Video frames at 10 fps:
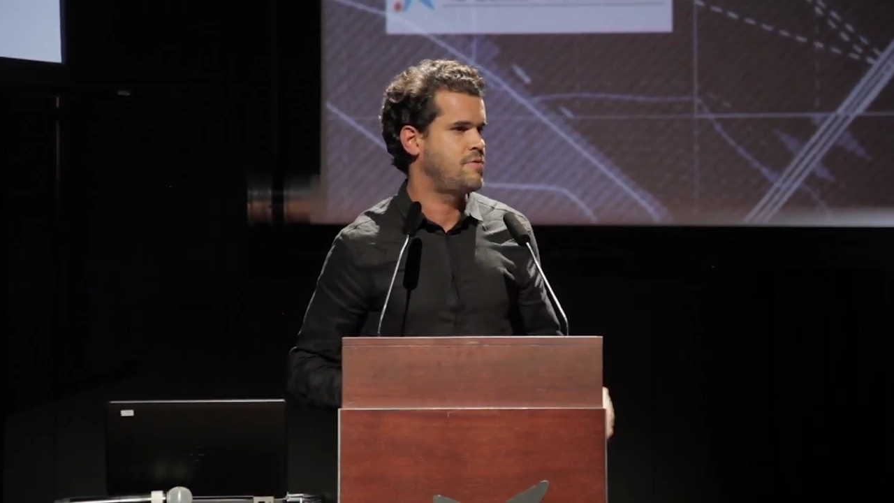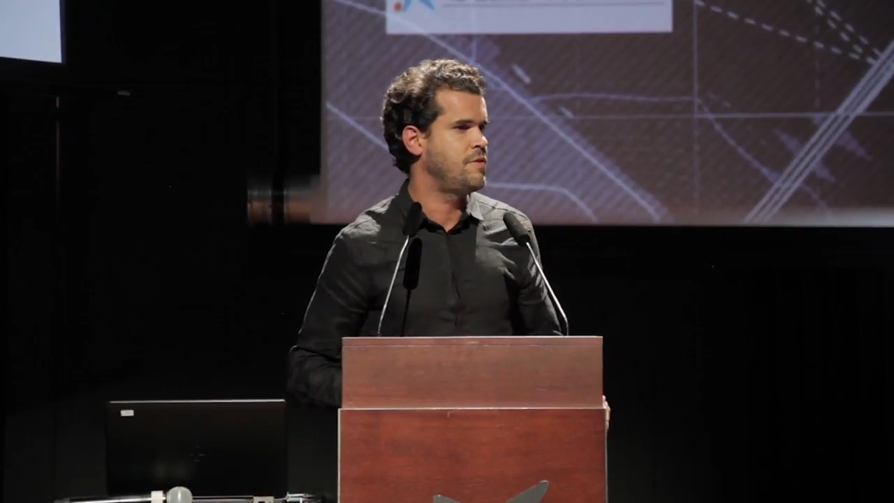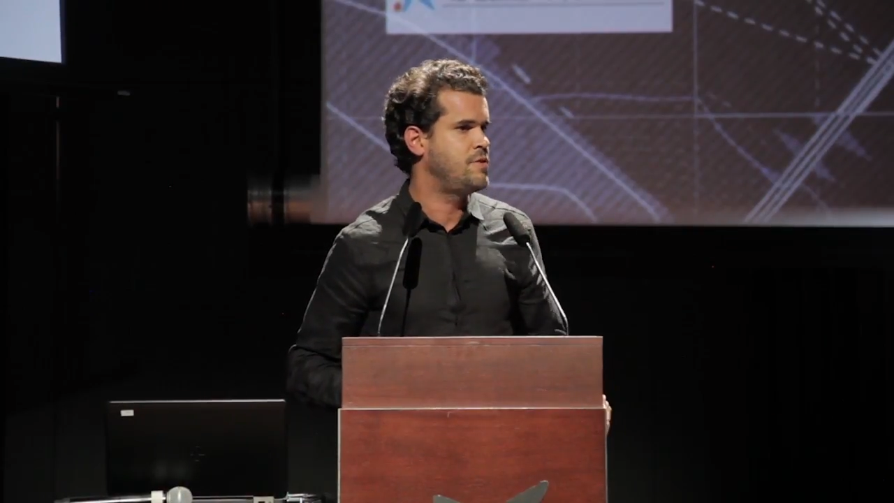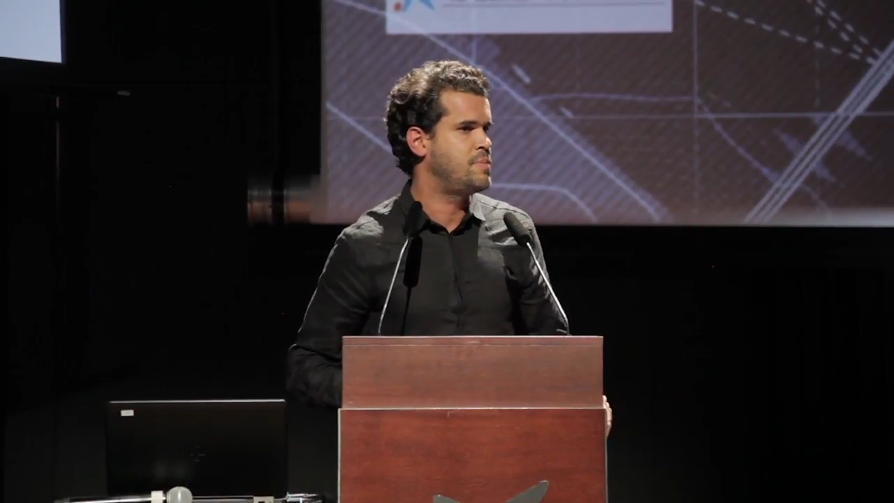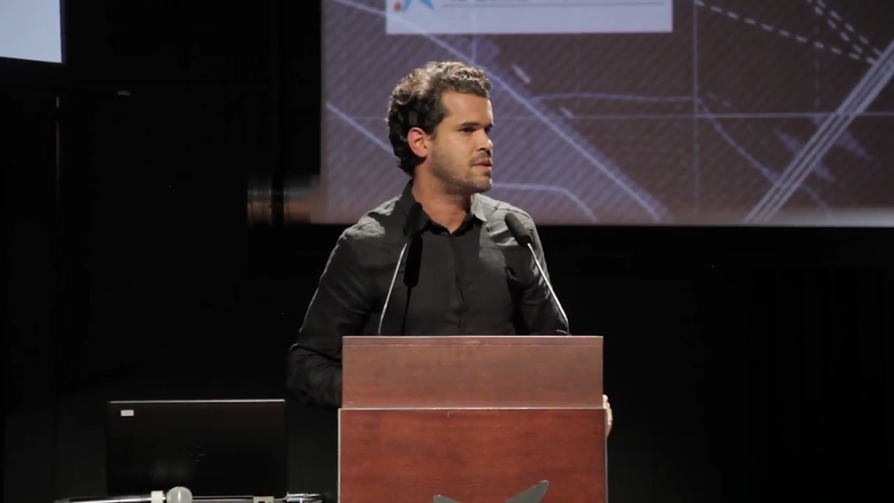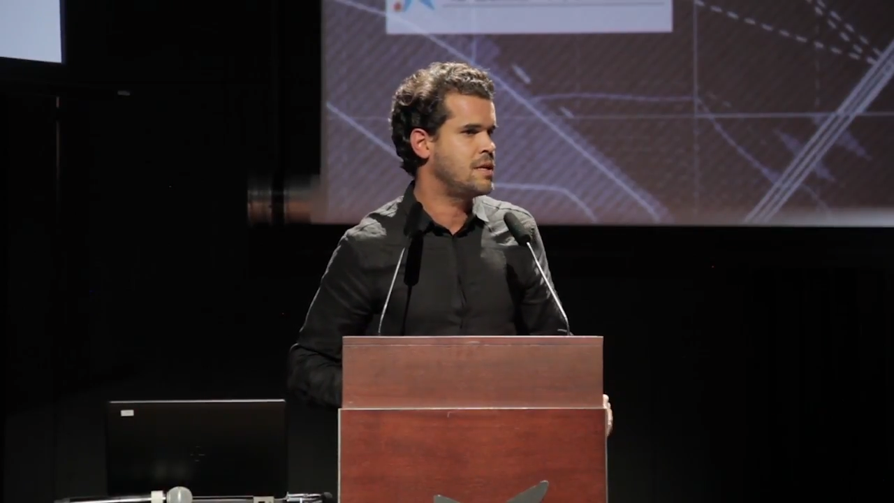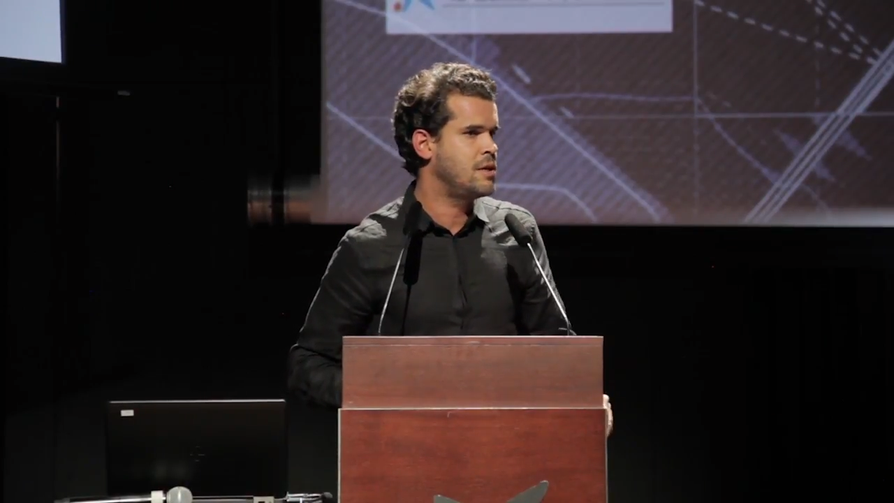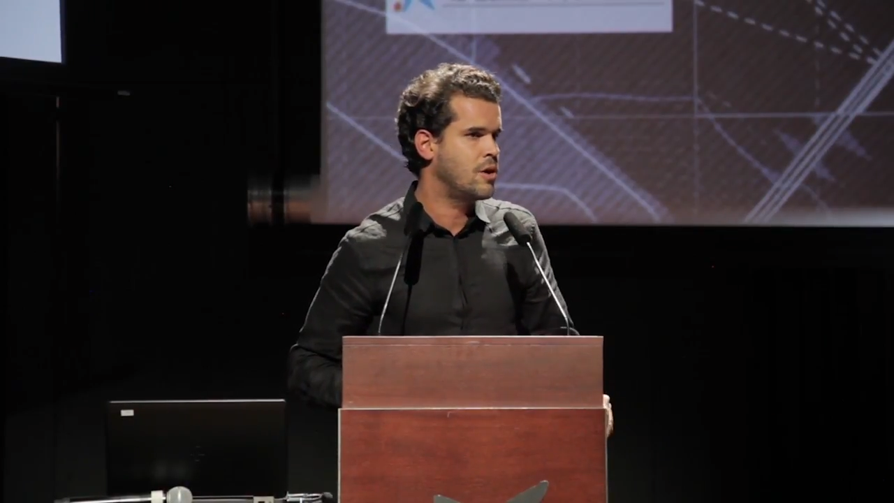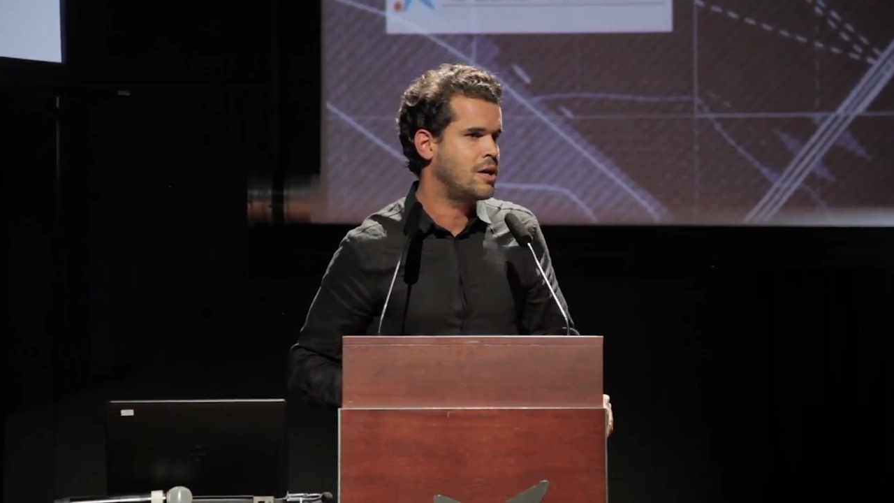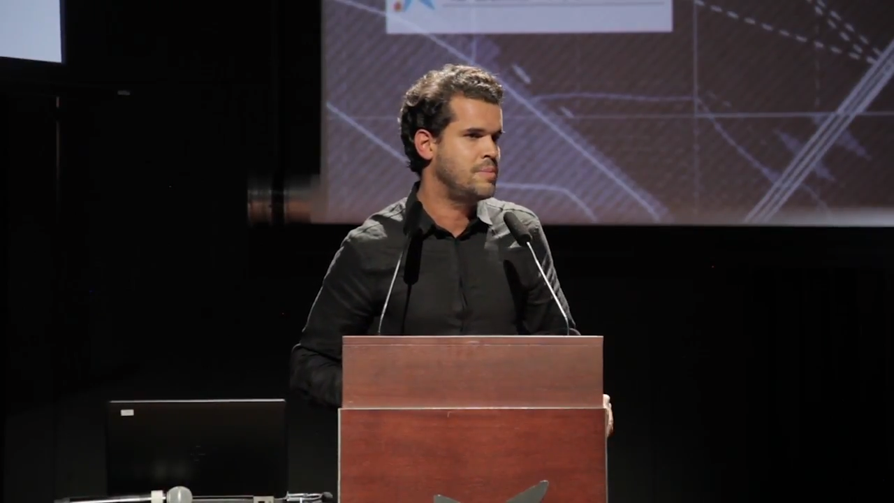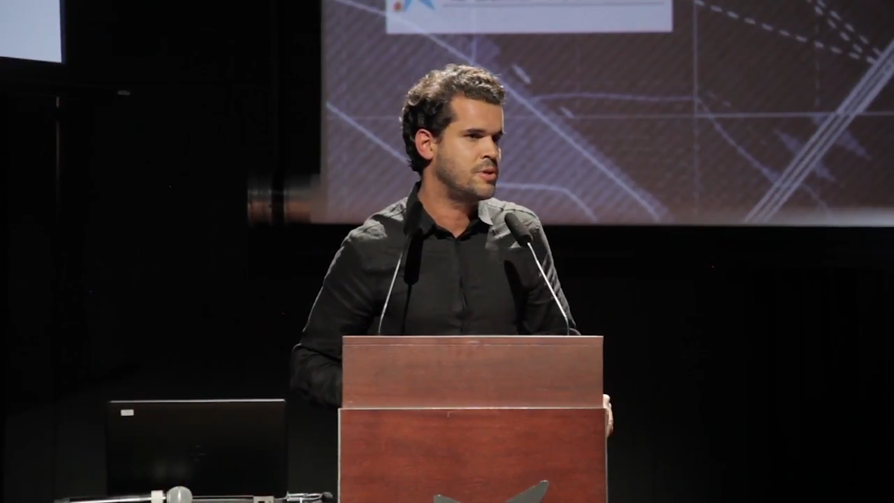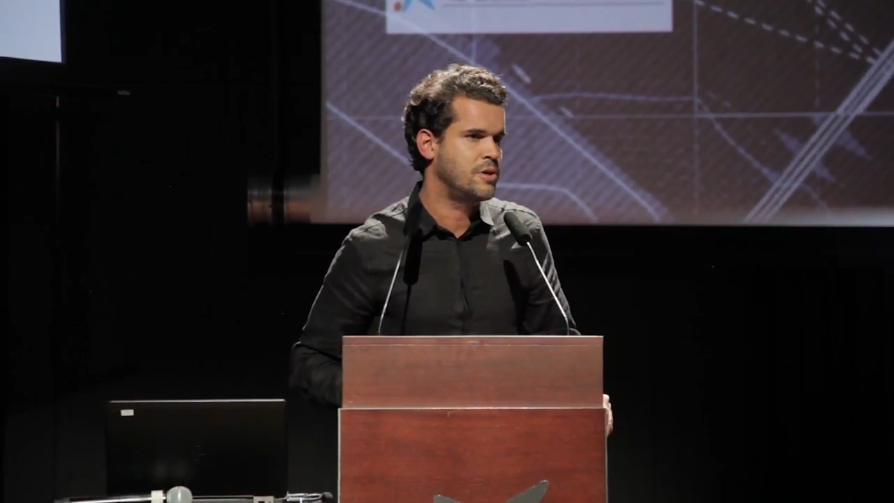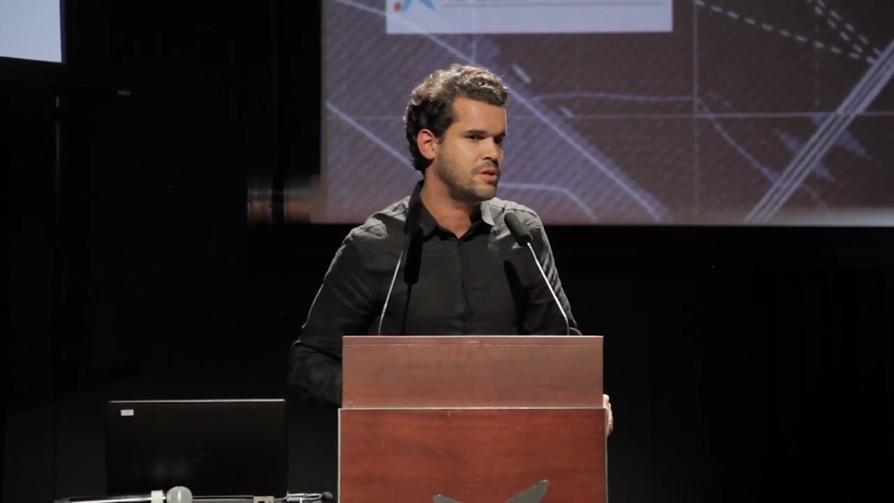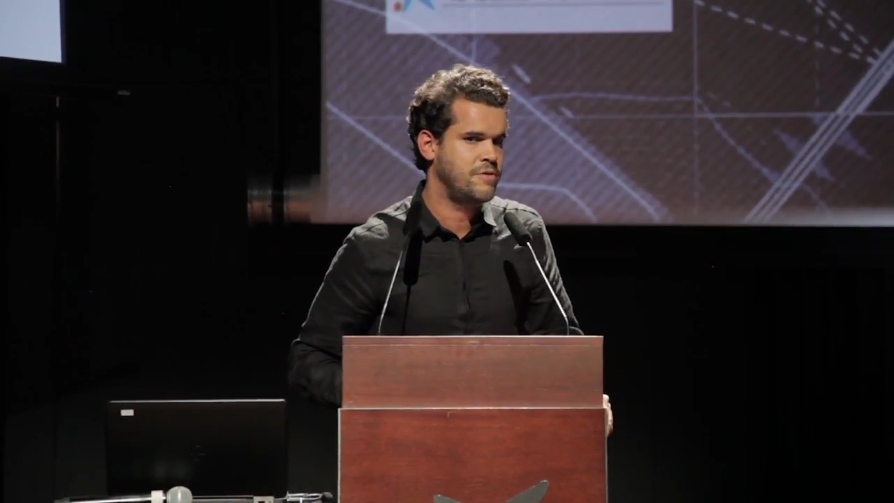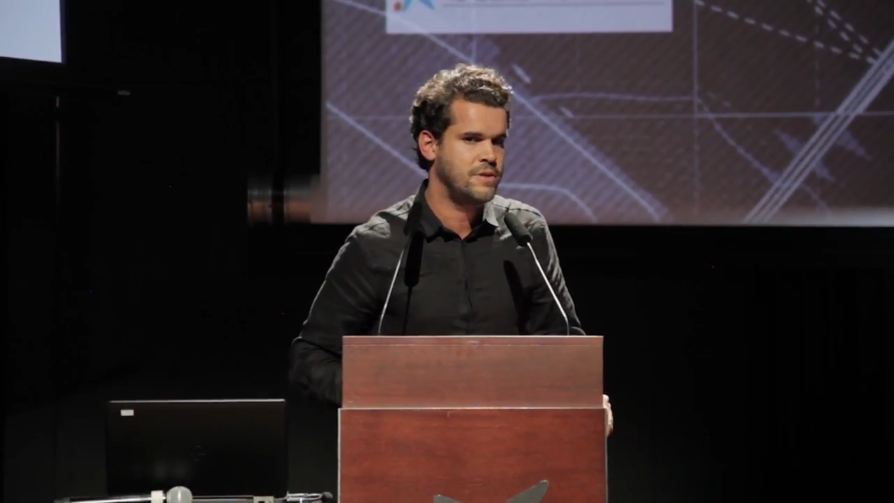50% locally productive